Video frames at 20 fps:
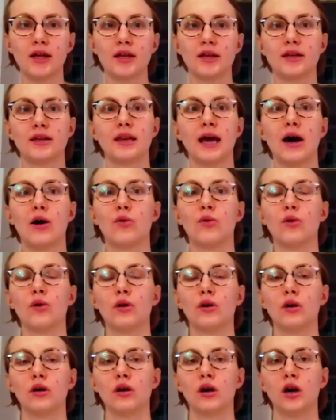Now,
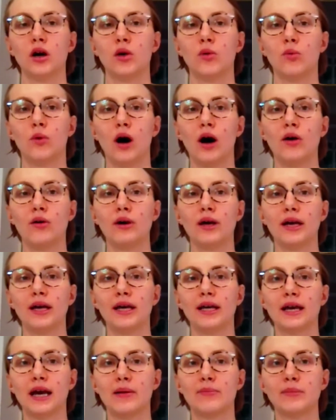while it
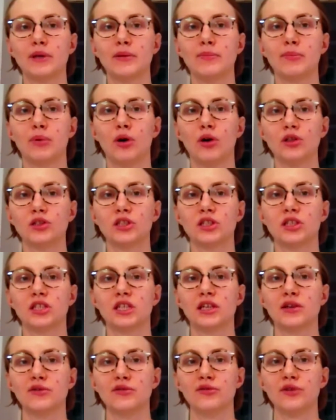can be
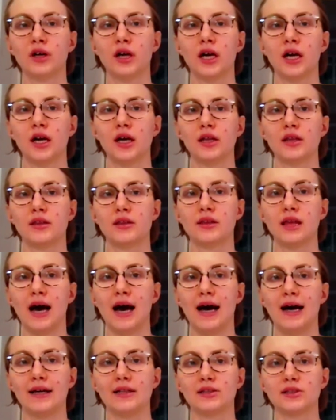positive
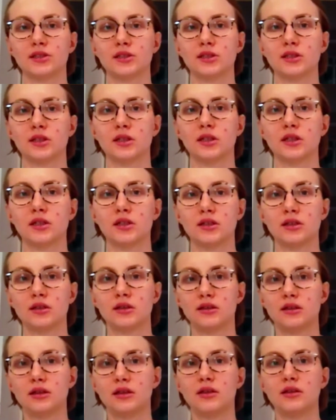that
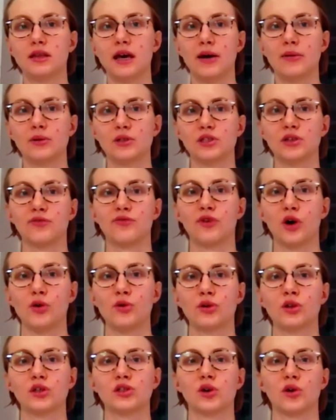there was a
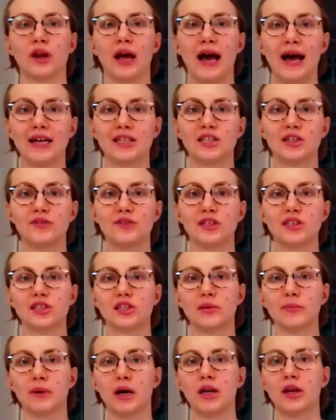focus on
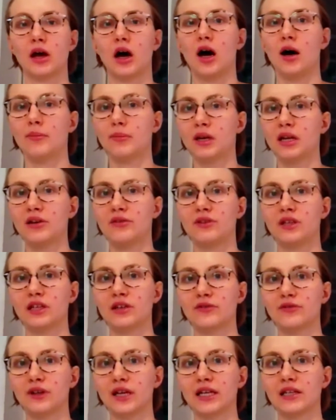activism and uplifting
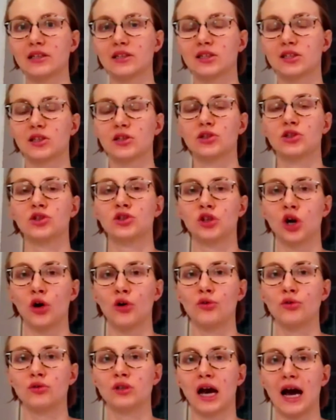things that
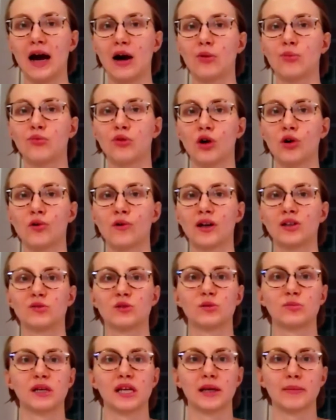showed how progress was
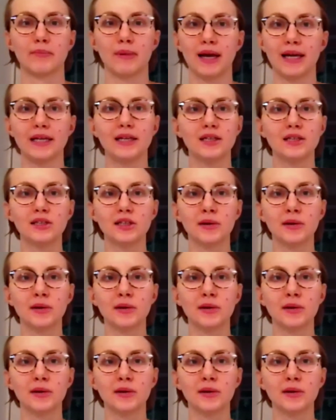being made,